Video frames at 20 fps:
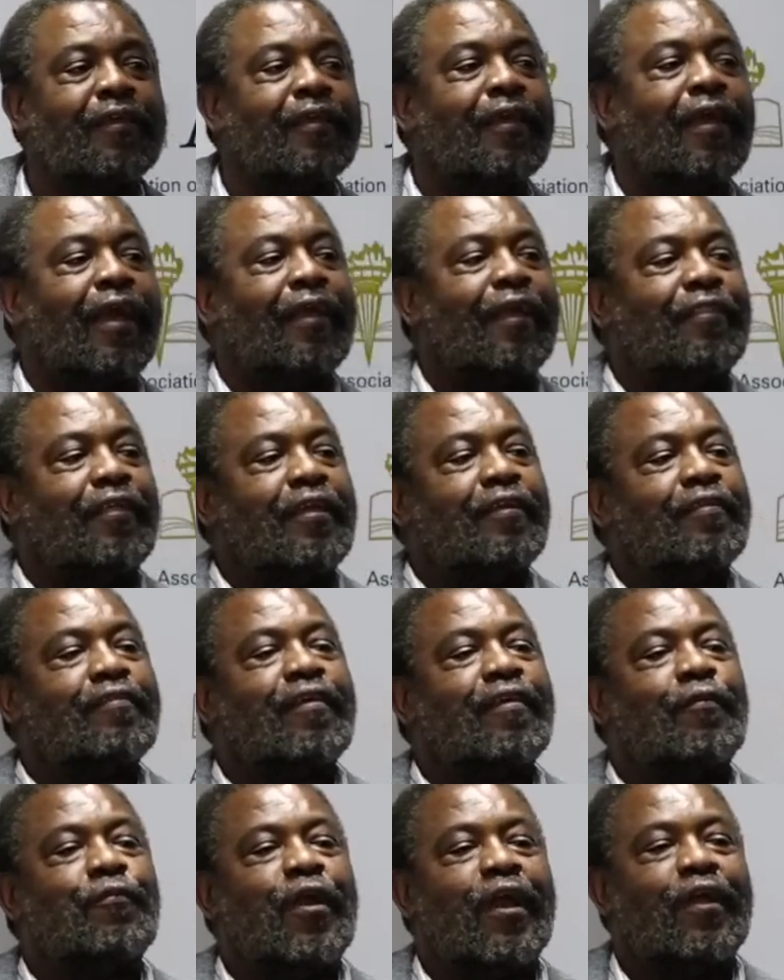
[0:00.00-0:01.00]
I think
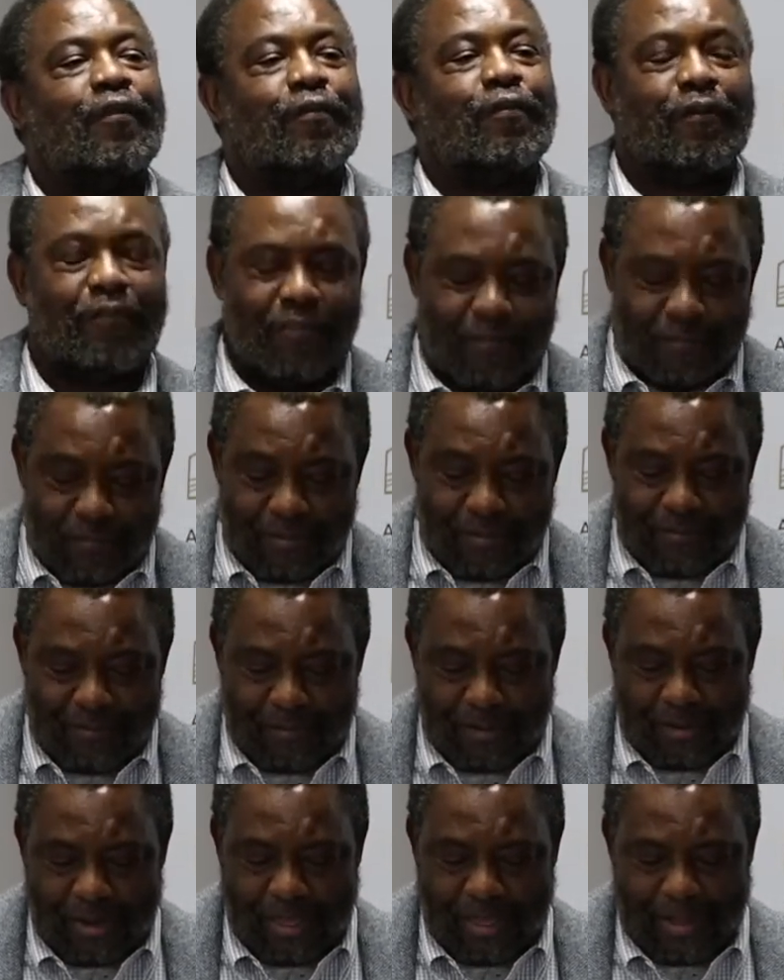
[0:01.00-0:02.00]
somewhere along the
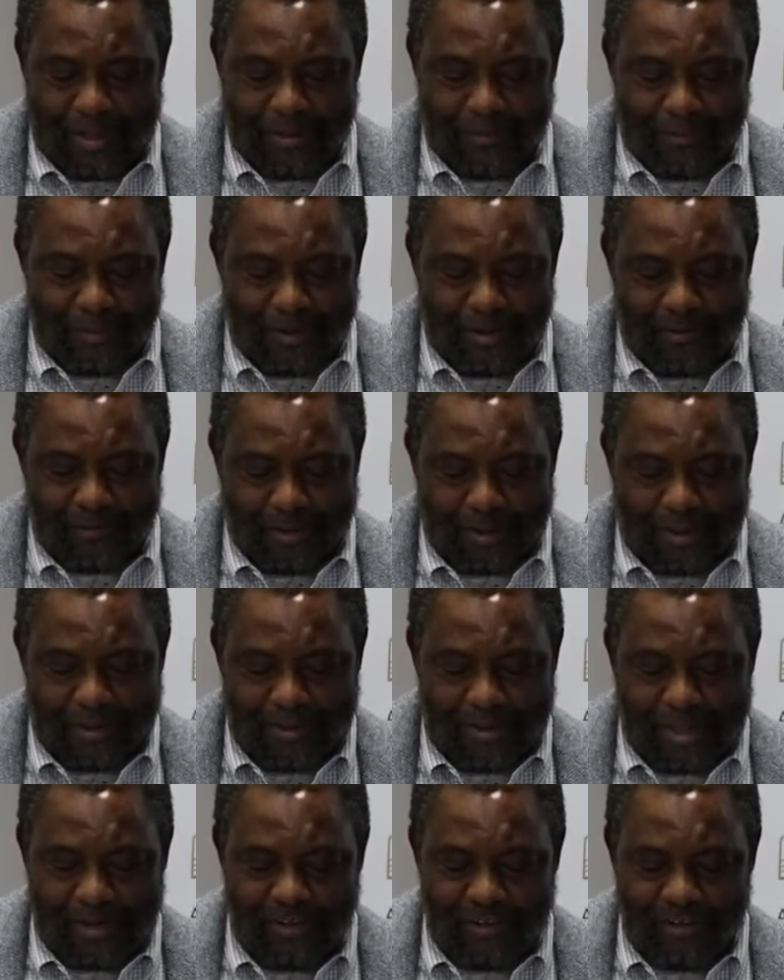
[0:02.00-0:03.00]
line, they try and
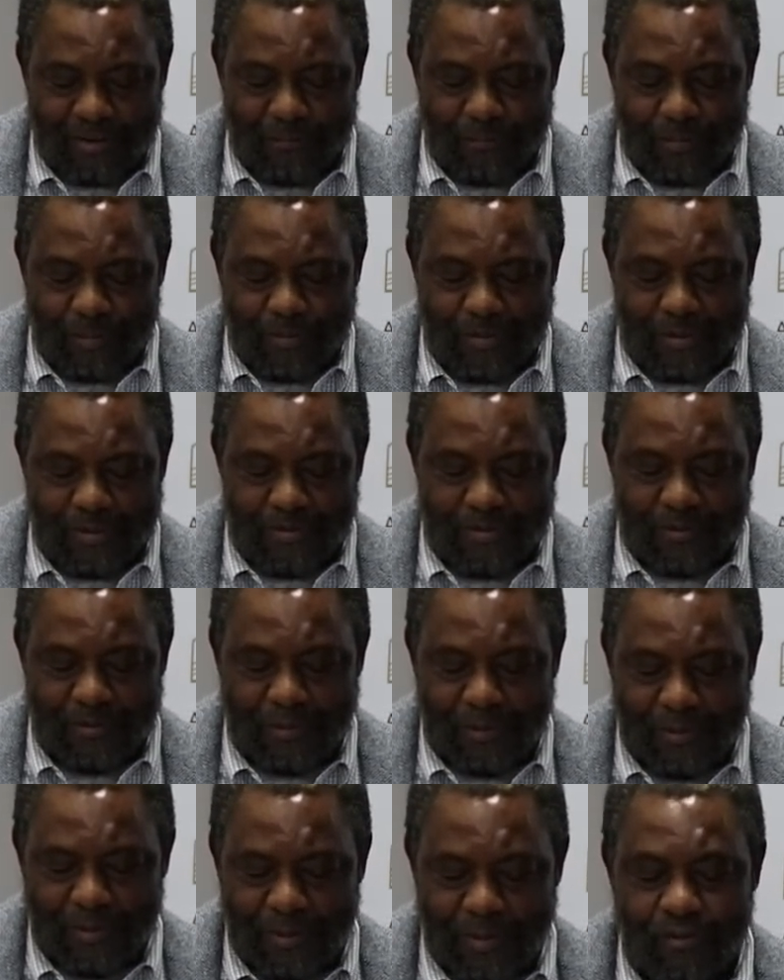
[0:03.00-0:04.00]
attribute it
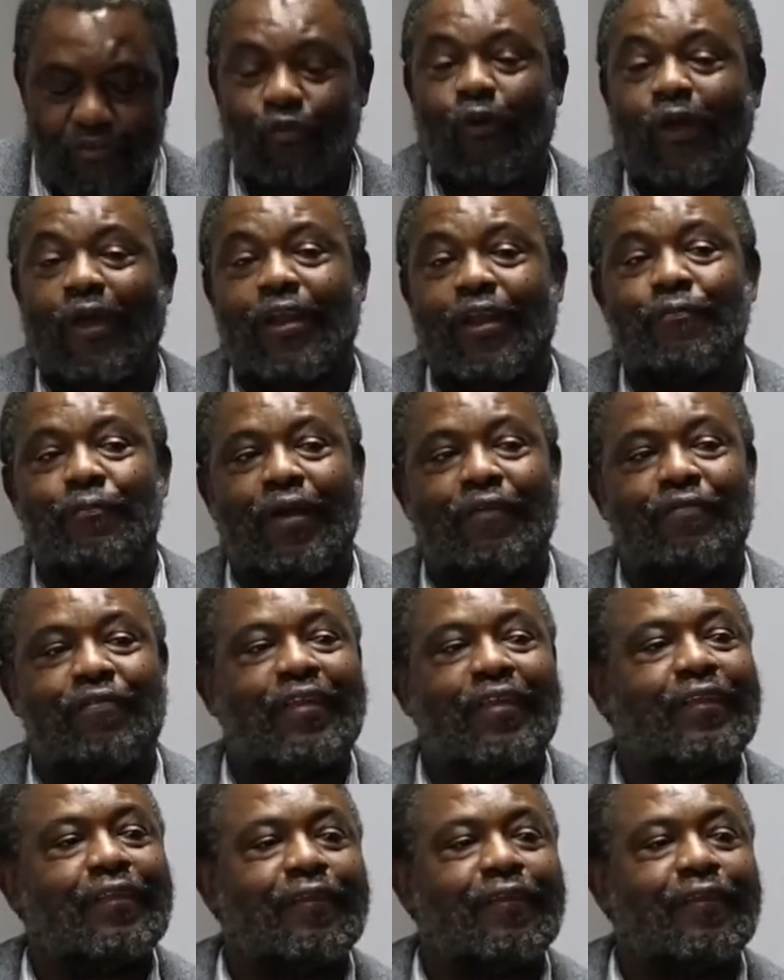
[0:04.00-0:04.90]
to Warren Buffett.